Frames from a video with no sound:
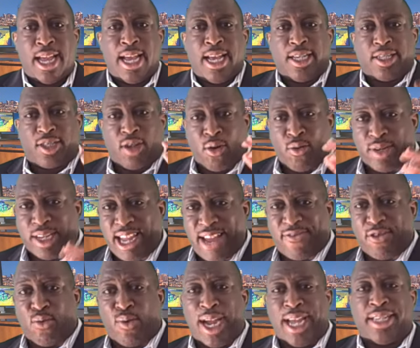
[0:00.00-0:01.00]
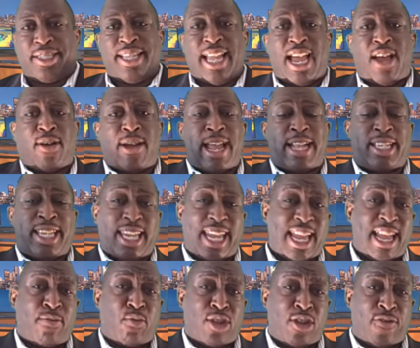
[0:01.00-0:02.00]
So giveaways. Now, at the
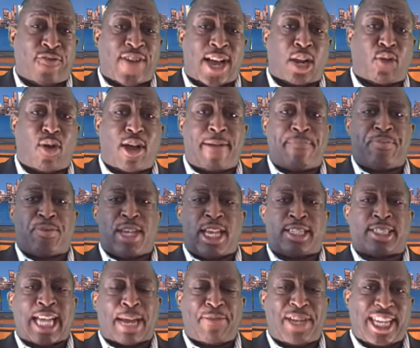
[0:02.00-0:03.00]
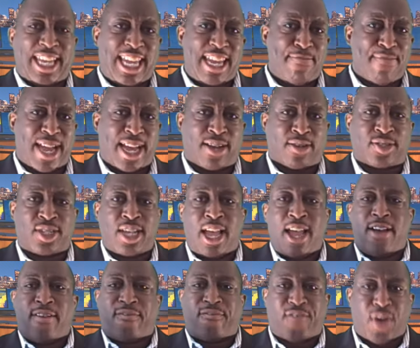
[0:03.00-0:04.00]
end, when you follow up, it's got to be emails,
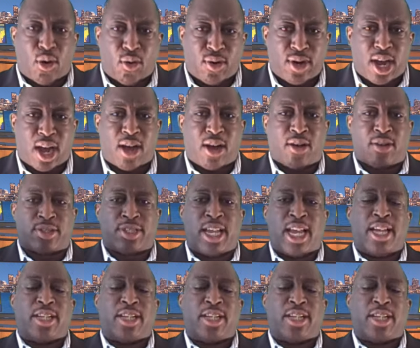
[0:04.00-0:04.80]
phone calls.